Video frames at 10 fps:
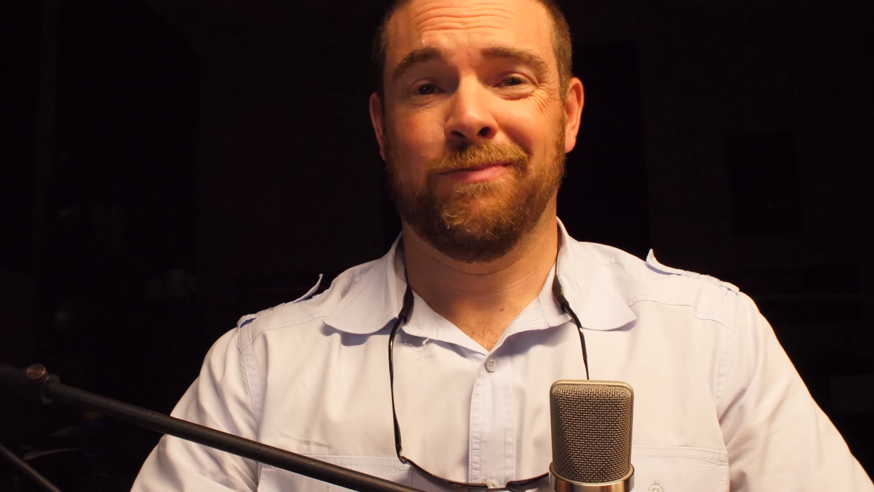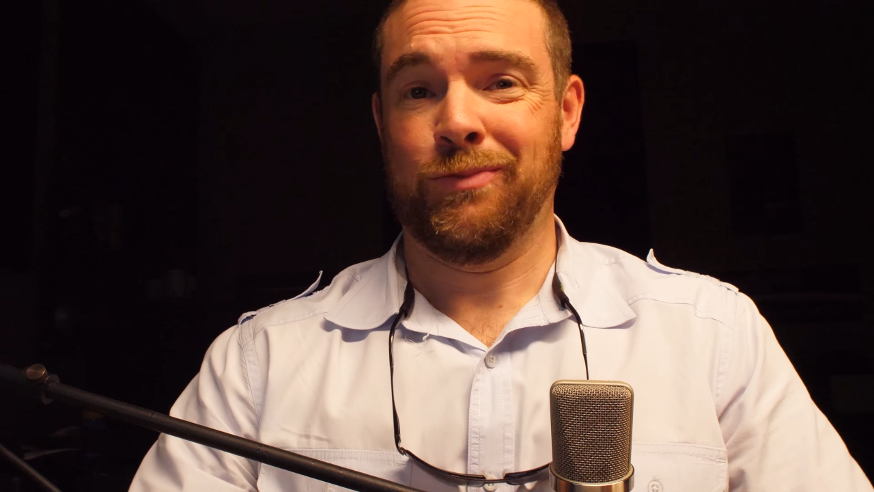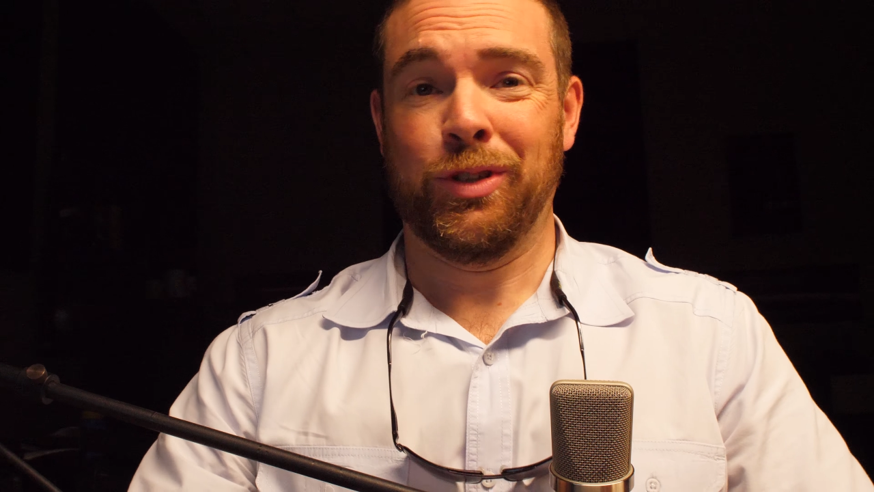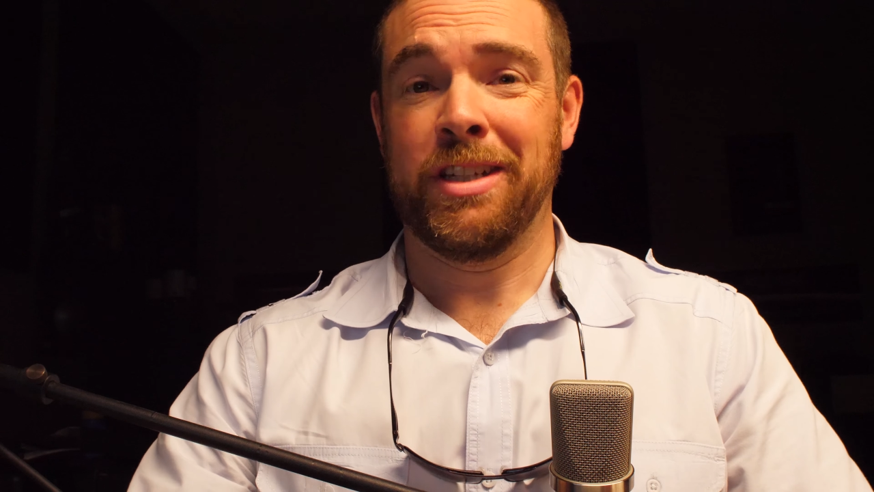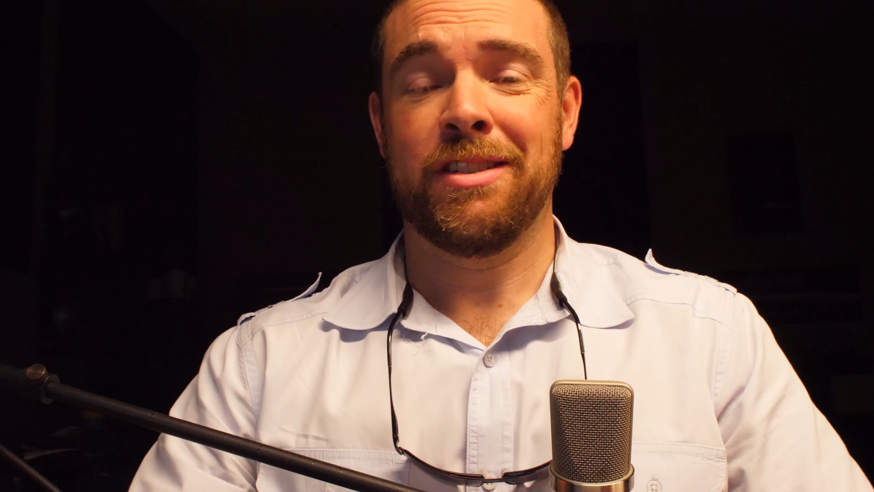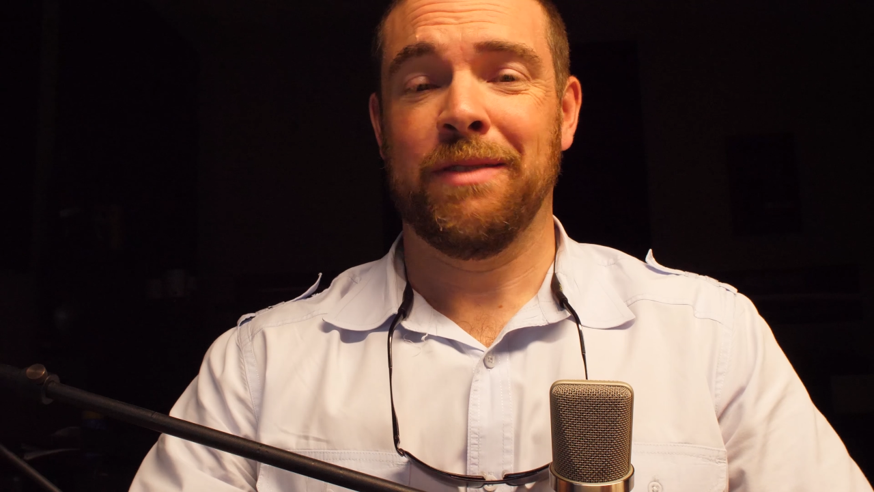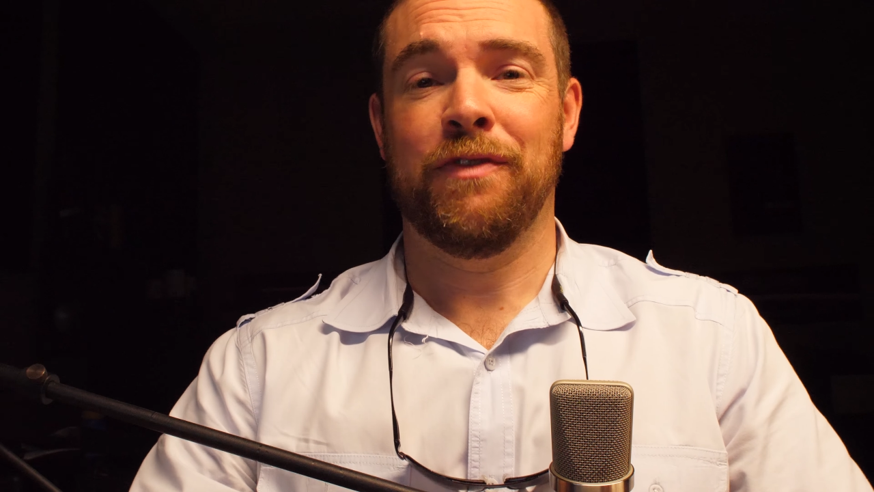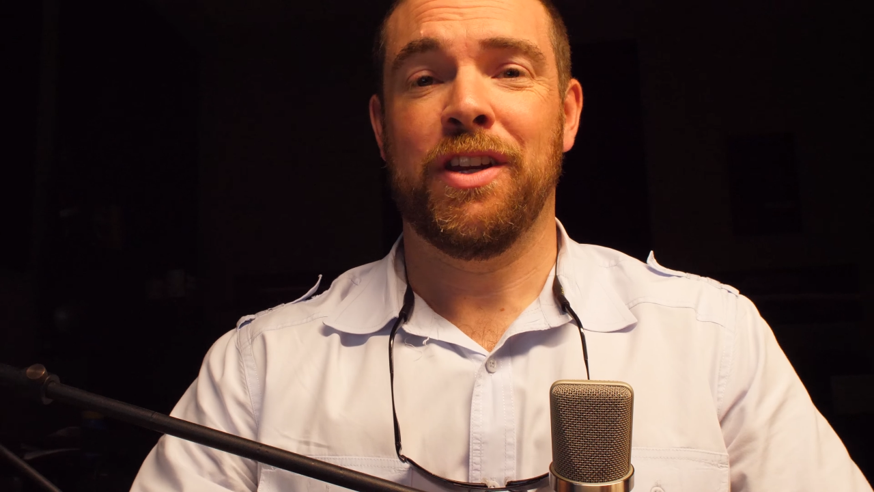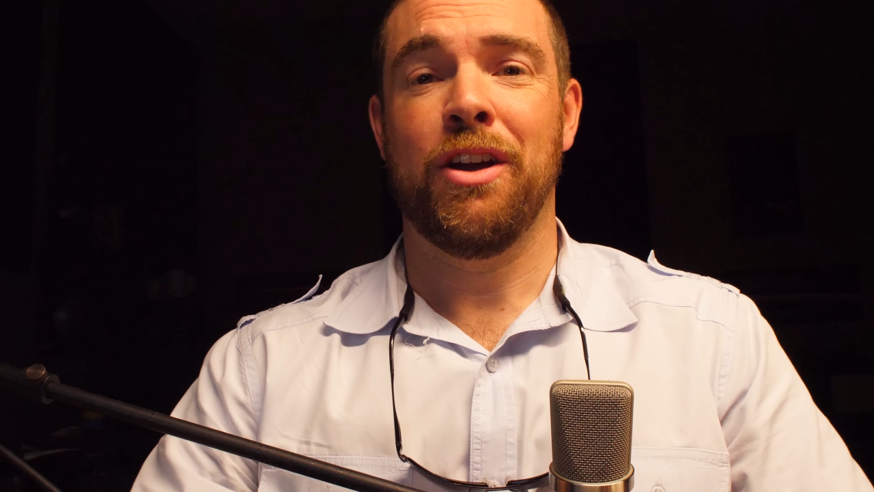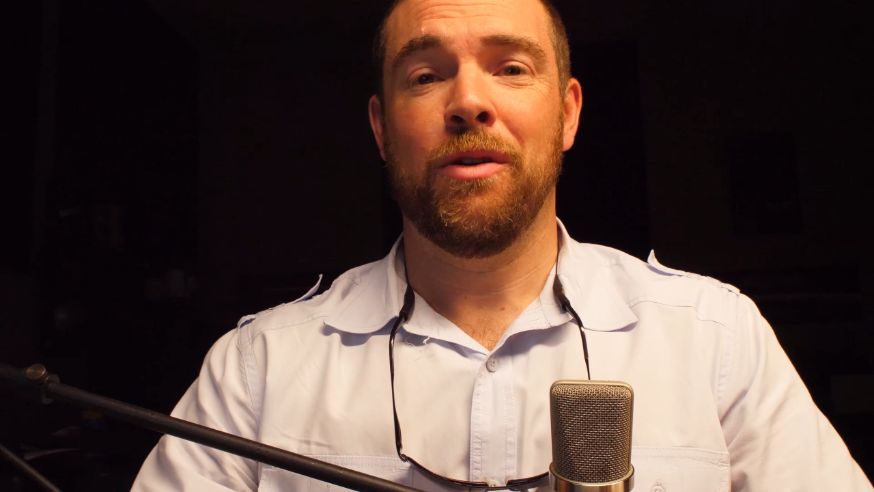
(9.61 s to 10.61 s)
released some
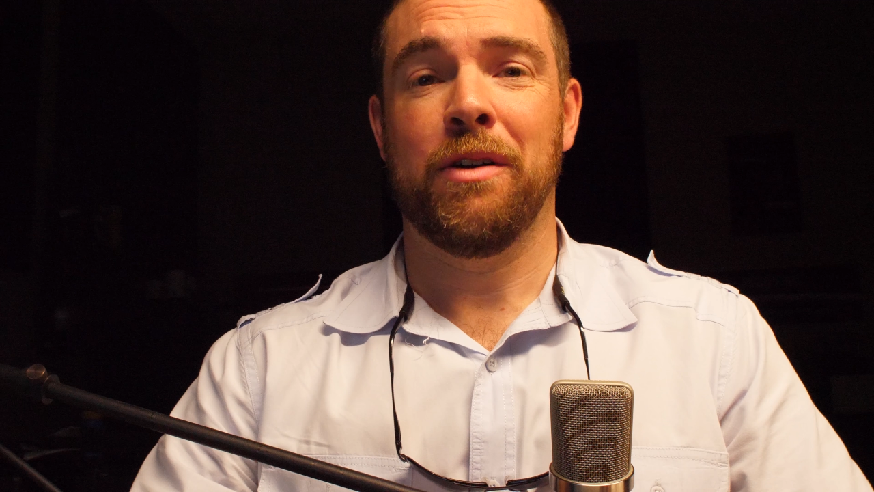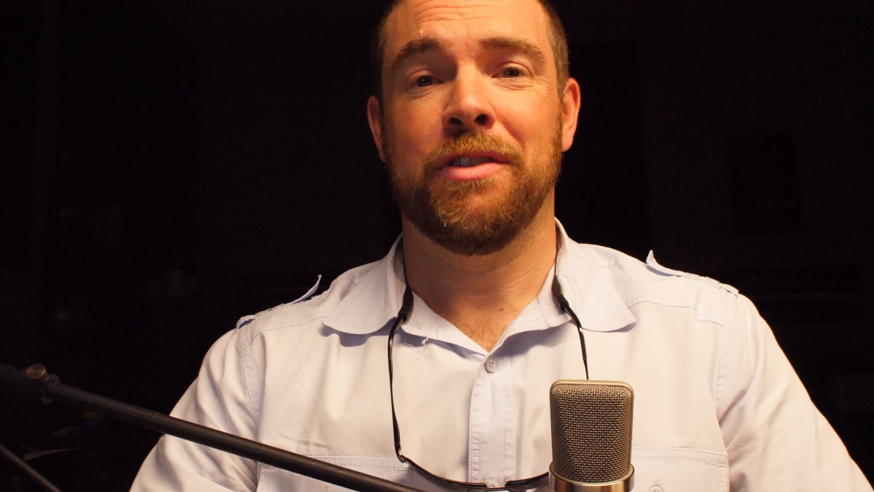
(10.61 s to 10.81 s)
video of